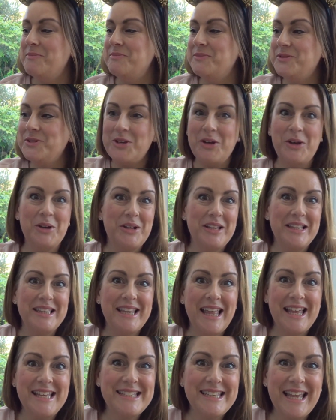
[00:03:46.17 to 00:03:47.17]
So
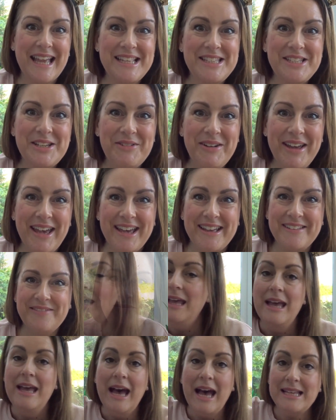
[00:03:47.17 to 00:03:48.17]
let's get to it.
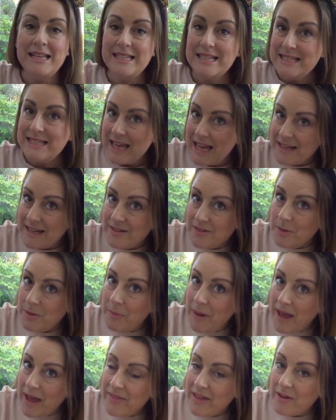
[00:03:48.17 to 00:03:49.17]
As I said, the
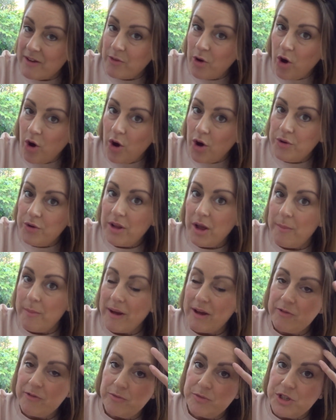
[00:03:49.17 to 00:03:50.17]
pair that I've got on are
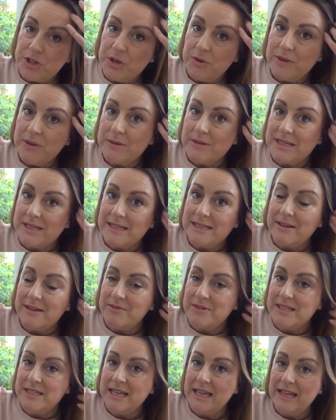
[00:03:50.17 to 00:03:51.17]
back from
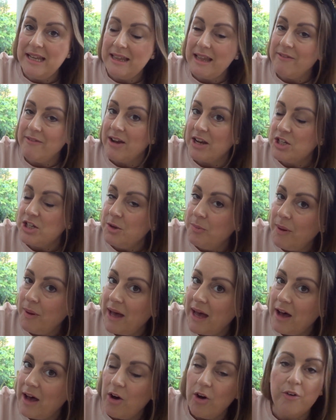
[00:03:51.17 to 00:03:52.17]
2017. They're actually
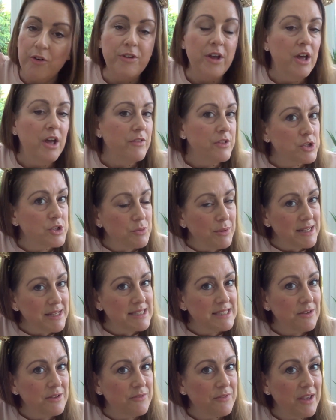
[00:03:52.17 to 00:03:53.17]
part of the
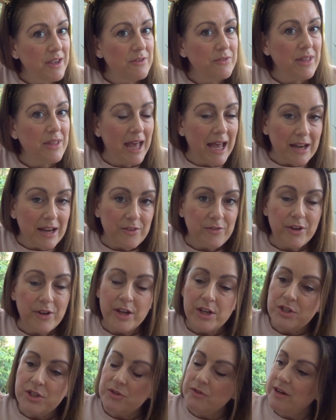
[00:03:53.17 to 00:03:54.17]
25th
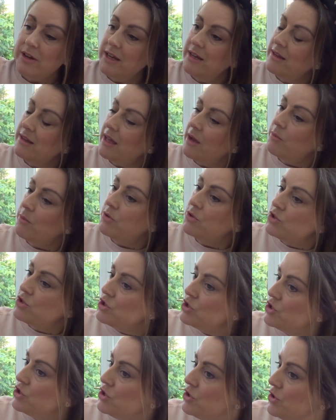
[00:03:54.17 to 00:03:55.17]
anniversary. I will
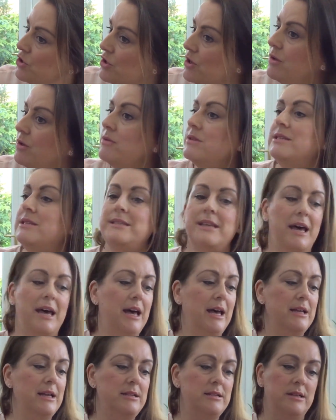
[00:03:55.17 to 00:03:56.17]
just show you the
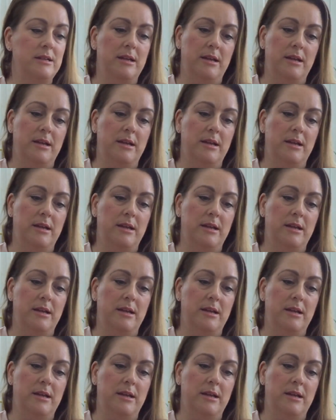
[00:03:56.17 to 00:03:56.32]
side.